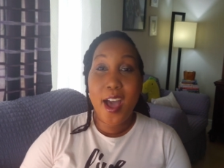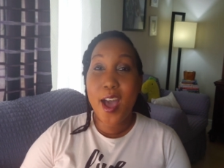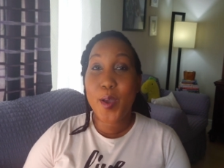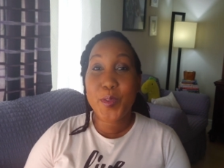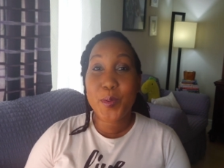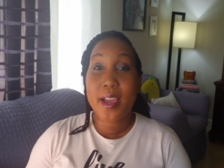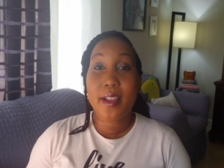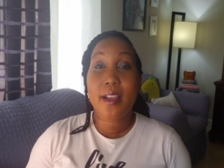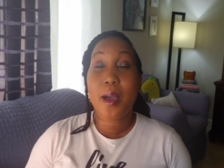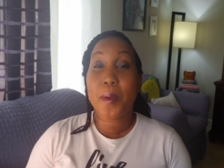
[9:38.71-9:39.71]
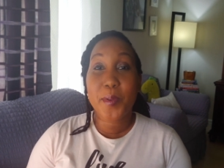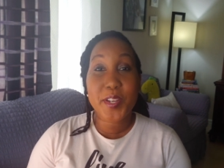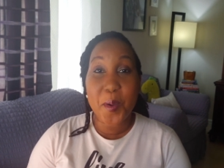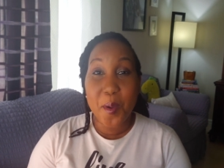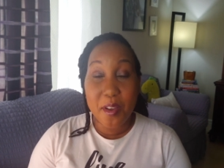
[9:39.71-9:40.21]
how you can come up with
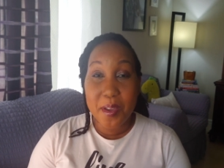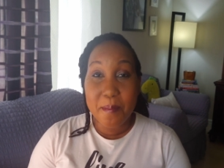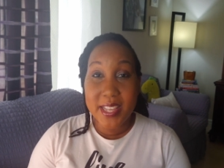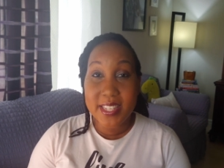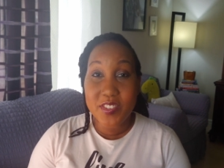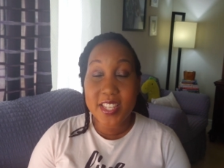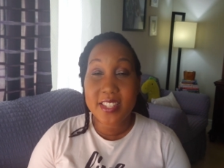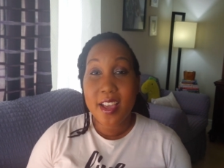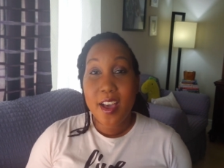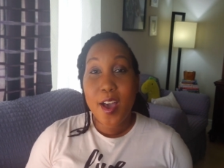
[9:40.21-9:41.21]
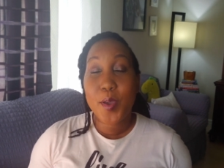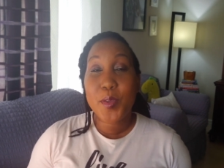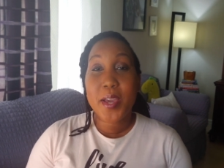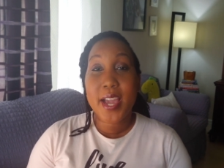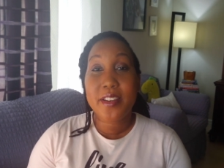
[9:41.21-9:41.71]
your offer messages, how
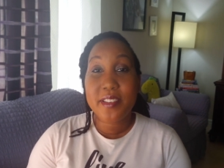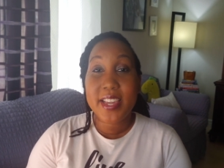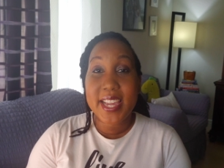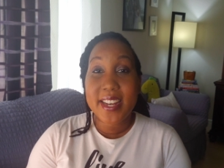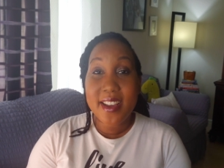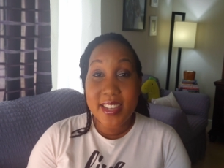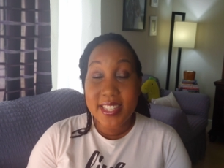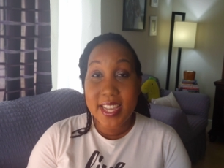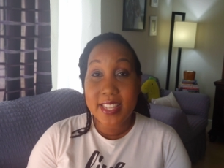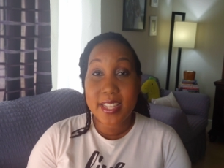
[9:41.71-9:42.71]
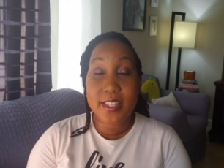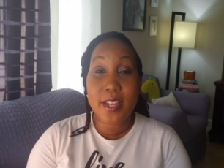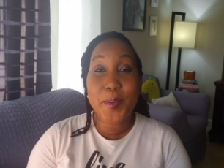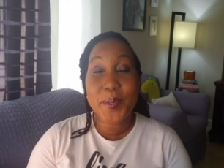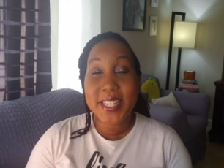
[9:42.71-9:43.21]
you can create content that's
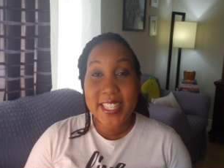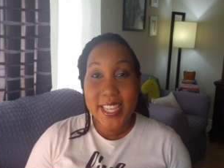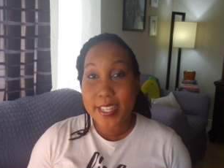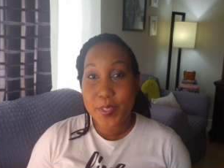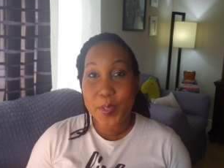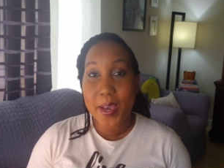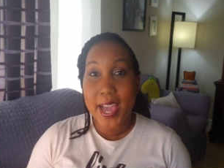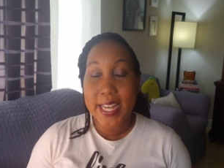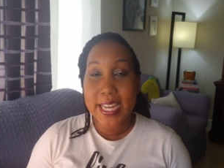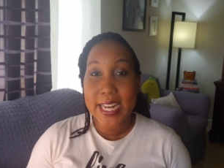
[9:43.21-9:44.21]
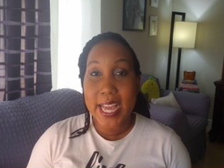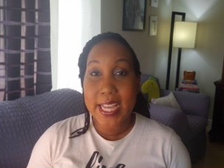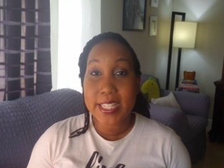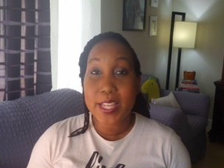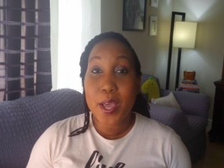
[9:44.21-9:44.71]
not only tailored to your ID
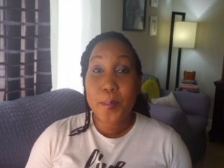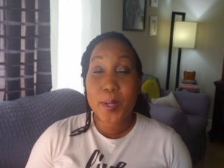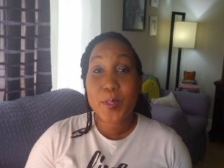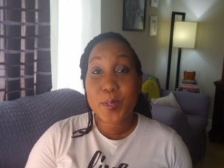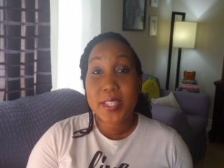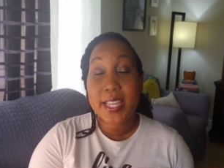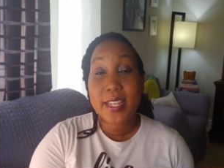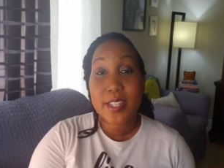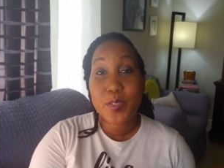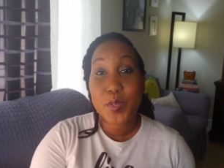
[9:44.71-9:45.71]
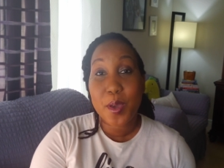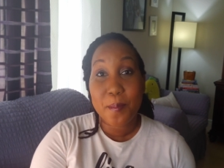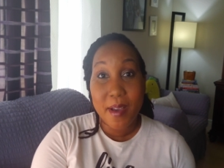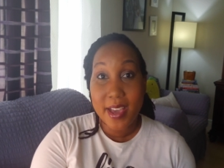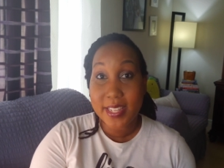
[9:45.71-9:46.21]
clients, but also tailored to your
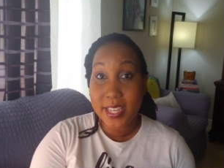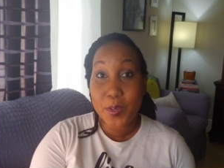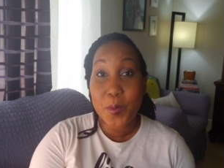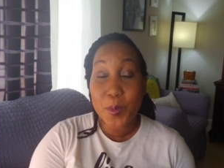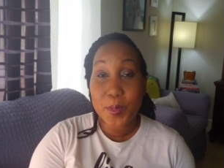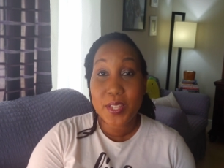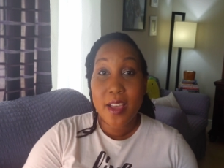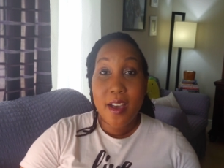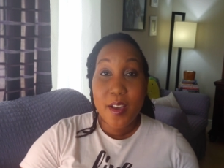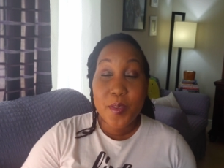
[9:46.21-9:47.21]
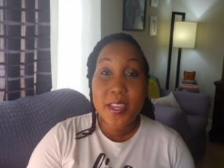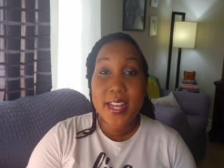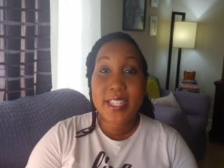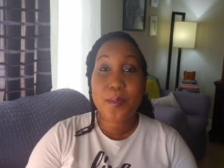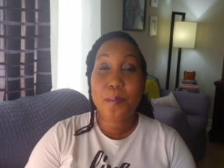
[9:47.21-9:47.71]
marketing goals, how you can
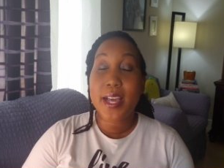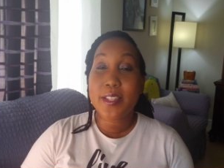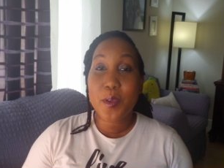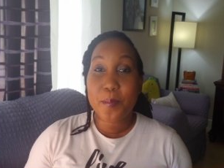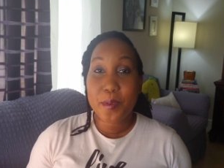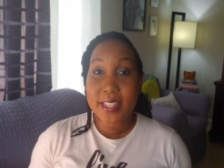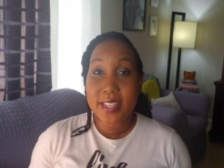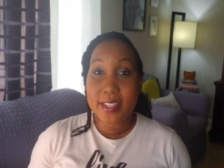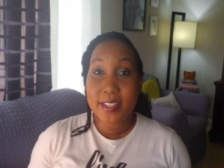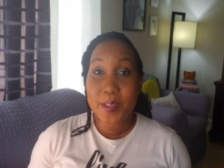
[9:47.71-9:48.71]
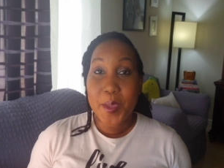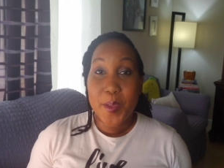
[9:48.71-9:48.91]
expand your presence